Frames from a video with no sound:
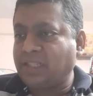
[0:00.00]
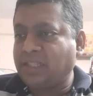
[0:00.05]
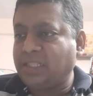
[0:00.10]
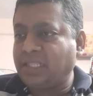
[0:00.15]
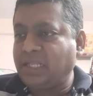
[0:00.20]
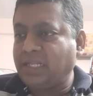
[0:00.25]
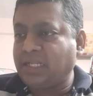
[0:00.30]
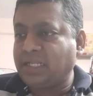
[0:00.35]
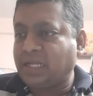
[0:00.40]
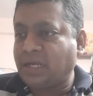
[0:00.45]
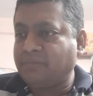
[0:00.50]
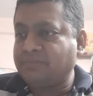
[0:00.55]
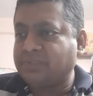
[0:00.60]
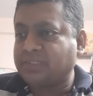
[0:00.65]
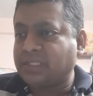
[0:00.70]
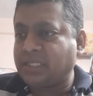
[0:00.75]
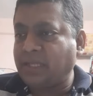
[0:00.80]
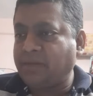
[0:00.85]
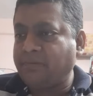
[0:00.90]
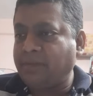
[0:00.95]
Income
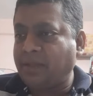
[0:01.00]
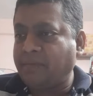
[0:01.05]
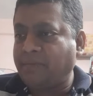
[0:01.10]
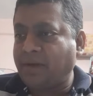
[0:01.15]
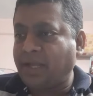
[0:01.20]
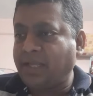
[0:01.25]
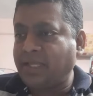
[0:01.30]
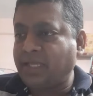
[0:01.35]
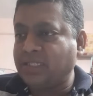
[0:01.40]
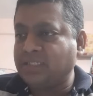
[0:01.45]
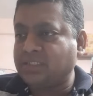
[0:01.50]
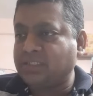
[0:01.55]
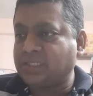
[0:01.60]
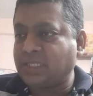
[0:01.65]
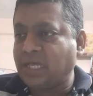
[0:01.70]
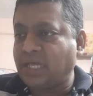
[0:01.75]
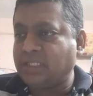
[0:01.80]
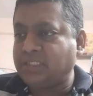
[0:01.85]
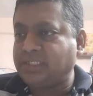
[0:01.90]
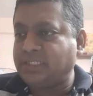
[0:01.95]
Scheme
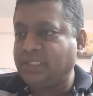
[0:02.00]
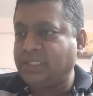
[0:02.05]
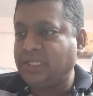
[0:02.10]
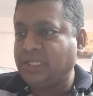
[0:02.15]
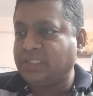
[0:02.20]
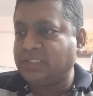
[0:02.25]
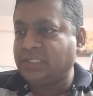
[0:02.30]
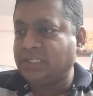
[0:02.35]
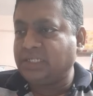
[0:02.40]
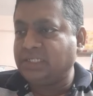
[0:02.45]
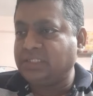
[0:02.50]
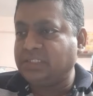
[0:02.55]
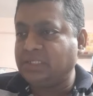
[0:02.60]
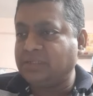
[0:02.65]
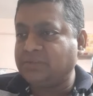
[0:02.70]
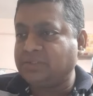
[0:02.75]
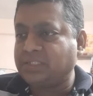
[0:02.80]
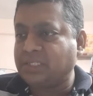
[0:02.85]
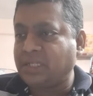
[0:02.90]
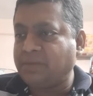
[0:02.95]
and Senior
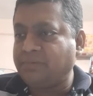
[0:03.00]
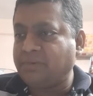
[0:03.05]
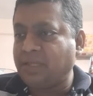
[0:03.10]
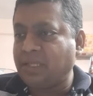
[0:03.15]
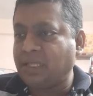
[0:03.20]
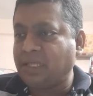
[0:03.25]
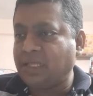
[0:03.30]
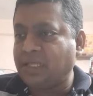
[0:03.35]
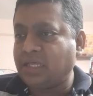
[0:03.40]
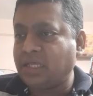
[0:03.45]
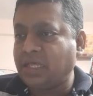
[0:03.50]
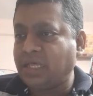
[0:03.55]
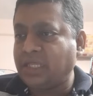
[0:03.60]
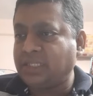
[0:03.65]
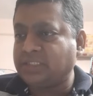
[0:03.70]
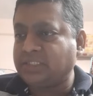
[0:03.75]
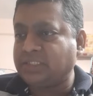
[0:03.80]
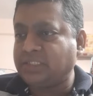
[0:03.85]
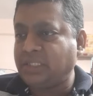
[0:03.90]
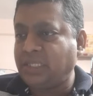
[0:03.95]
Citizen Scheme
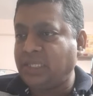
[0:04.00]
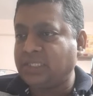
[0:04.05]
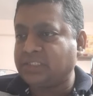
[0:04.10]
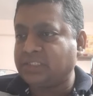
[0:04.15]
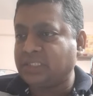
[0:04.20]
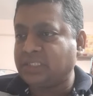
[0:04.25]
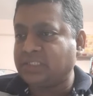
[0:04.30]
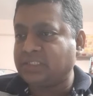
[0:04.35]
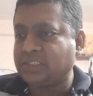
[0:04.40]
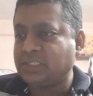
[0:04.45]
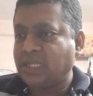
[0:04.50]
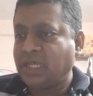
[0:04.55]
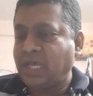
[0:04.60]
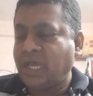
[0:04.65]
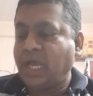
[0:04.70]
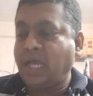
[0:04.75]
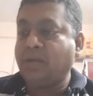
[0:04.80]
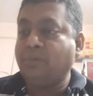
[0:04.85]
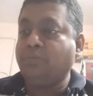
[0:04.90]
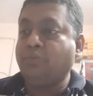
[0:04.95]

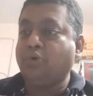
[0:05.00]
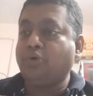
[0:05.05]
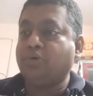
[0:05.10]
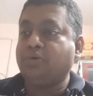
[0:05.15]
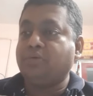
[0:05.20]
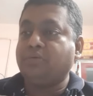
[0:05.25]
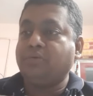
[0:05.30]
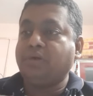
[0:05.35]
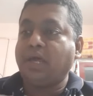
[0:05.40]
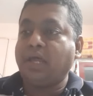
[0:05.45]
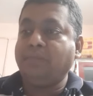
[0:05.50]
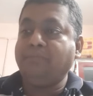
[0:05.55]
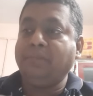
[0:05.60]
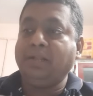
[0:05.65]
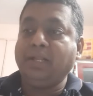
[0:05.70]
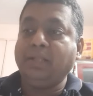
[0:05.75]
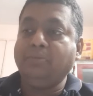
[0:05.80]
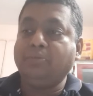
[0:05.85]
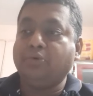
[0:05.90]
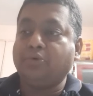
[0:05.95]
and more, and
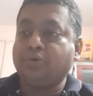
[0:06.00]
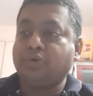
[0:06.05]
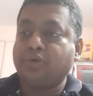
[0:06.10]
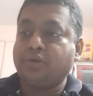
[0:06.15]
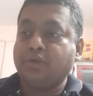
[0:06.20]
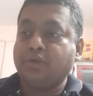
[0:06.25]
many more.